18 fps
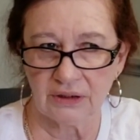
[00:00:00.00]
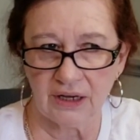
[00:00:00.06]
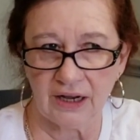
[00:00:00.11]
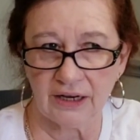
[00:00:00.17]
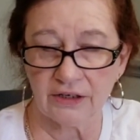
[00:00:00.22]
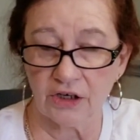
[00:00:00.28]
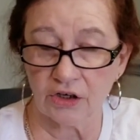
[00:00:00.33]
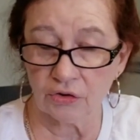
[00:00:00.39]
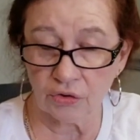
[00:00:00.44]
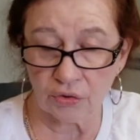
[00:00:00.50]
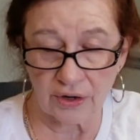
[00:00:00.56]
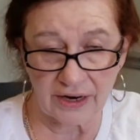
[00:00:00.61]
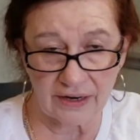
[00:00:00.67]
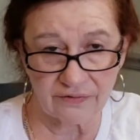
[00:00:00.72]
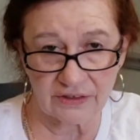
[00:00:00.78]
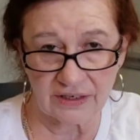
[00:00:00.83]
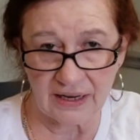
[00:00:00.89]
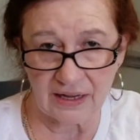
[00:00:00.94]
I know
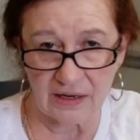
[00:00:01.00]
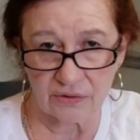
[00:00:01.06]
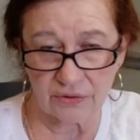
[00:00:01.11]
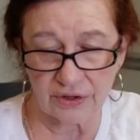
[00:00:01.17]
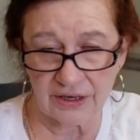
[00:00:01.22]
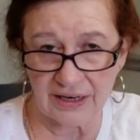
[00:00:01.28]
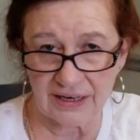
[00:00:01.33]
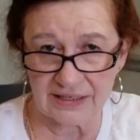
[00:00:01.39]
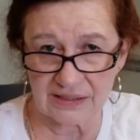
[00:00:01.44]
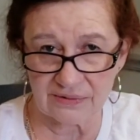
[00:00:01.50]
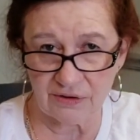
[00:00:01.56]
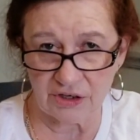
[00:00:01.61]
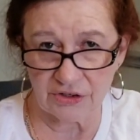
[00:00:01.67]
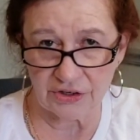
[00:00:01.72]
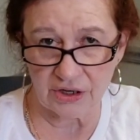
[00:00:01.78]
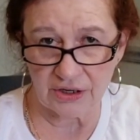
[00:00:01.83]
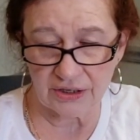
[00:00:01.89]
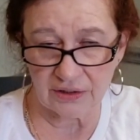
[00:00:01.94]
Craft Gallery has
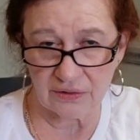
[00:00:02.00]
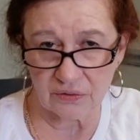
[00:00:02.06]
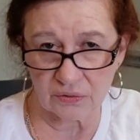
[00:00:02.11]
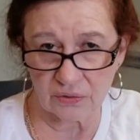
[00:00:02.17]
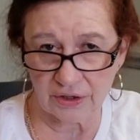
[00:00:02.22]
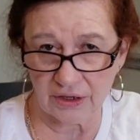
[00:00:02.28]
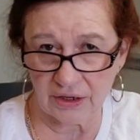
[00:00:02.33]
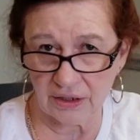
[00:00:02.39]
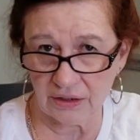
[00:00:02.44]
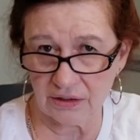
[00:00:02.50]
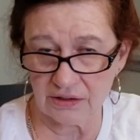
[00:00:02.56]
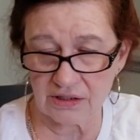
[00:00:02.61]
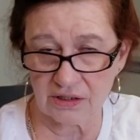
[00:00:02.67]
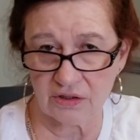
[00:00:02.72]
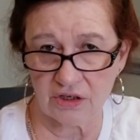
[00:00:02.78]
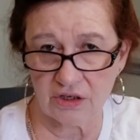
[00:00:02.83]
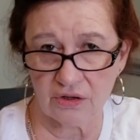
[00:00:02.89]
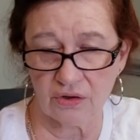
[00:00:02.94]
Valdani thread,
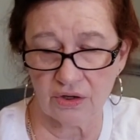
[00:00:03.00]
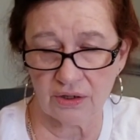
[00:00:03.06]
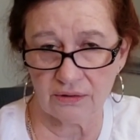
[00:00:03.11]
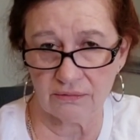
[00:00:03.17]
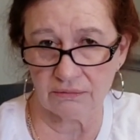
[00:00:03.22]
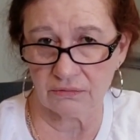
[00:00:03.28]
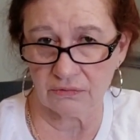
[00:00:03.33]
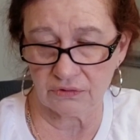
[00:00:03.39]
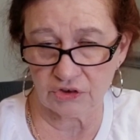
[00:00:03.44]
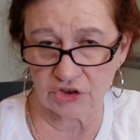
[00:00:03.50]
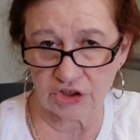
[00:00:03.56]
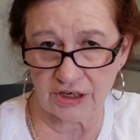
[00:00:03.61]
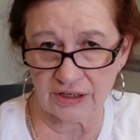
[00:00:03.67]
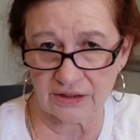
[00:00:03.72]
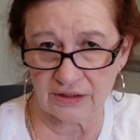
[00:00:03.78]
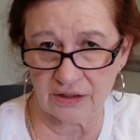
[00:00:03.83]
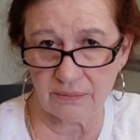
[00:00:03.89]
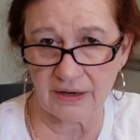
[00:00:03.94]
so you can
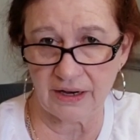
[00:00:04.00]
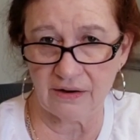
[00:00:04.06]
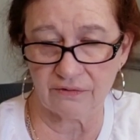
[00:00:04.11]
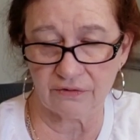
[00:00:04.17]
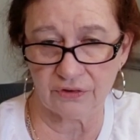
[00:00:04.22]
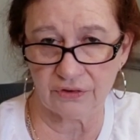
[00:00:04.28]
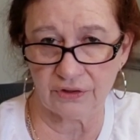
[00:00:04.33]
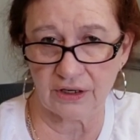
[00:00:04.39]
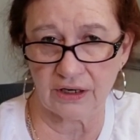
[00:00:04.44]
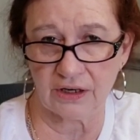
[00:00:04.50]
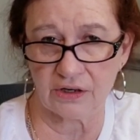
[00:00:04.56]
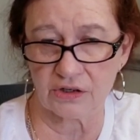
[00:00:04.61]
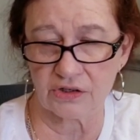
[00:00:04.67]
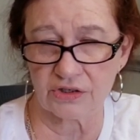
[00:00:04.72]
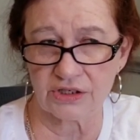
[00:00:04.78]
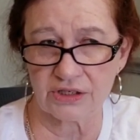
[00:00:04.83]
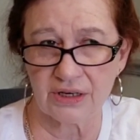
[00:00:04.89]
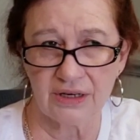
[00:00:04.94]
check them out for
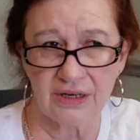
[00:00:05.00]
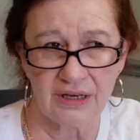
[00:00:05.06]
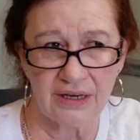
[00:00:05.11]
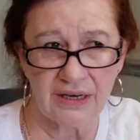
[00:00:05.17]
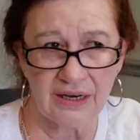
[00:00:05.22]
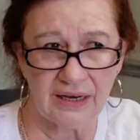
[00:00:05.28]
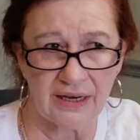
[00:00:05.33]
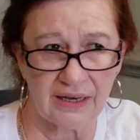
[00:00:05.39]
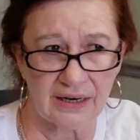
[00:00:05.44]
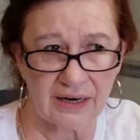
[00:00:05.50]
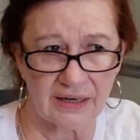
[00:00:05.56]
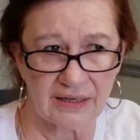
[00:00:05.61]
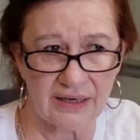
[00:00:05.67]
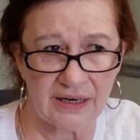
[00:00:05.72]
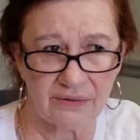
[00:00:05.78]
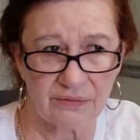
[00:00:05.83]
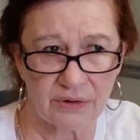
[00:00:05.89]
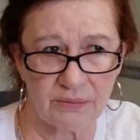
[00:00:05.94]
theirs. And I
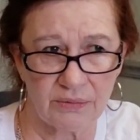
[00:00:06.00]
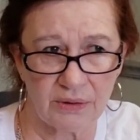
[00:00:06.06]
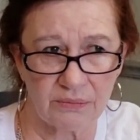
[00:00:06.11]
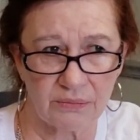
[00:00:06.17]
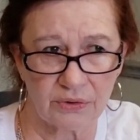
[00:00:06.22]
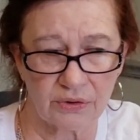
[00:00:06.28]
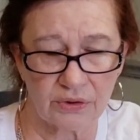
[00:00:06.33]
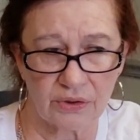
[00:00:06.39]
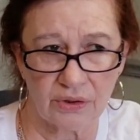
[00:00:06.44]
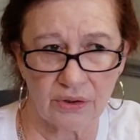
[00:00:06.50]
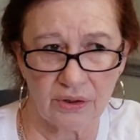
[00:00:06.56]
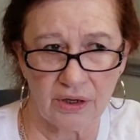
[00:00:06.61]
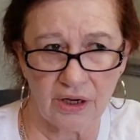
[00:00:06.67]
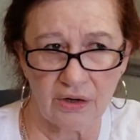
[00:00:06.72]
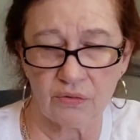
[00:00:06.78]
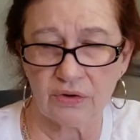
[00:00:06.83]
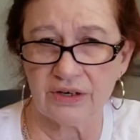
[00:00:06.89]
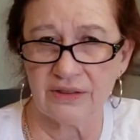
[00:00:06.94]
can't remember,
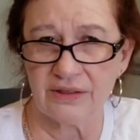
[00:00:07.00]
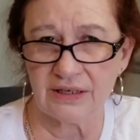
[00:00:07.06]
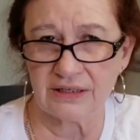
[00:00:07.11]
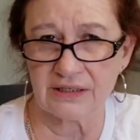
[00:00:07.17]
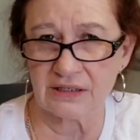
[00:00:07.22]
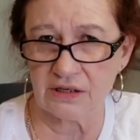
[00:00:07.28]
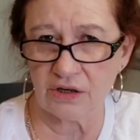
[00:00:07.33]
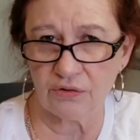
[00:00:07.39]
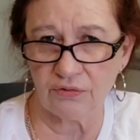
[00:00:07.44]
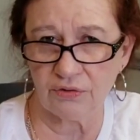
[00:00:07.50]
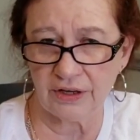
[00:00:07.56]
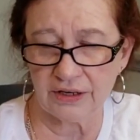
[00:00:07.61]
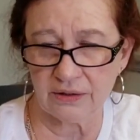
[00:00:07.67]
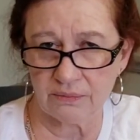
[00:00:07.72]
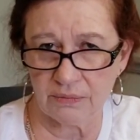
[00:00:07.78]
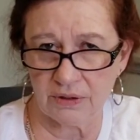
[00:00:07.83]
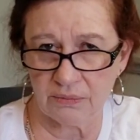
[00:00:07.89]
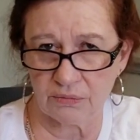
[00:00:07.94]
I want to think
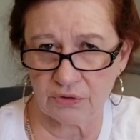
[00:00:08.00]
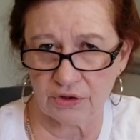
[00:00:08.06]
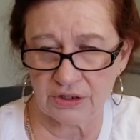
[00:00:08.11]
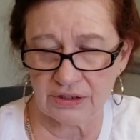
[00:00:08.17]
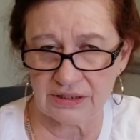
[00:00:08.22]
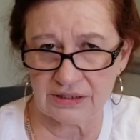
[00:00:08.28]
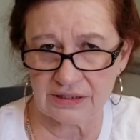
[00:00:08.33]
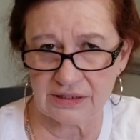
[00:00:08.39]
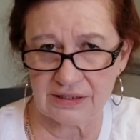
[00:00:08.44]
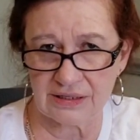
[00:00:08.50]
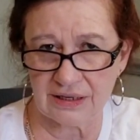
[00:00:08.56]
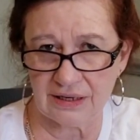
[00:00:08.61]
Snowflake Memories is